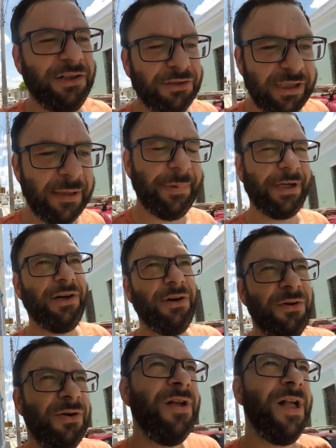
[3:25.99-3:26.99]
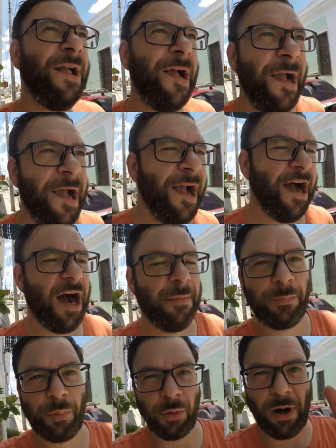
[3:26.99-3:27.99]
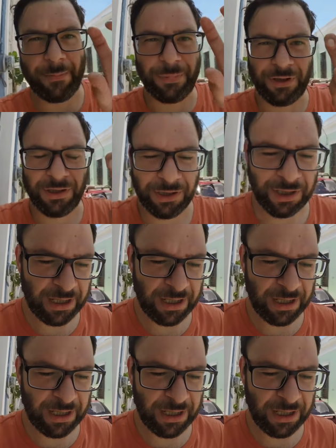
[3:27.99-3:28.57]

your typical um, prepper